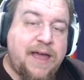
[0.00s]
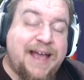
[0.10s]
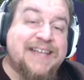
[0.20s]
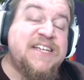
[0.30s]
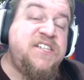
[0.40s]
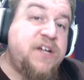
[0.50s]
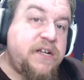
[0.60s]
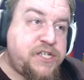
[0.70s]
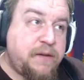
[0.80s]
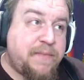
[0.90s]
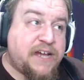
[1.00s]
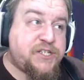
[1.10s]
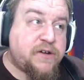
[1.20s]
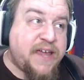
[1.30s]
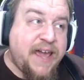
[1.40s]
as a dungeon
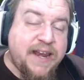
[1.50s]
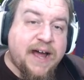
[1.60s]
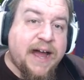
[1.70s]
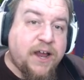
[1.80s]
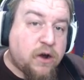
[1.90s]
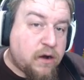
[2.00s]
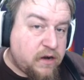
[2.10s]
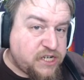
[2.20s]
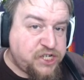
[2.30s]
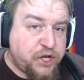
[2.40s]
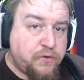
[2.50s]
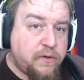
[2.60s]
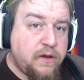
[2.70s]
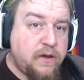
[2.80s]
master, can I urge you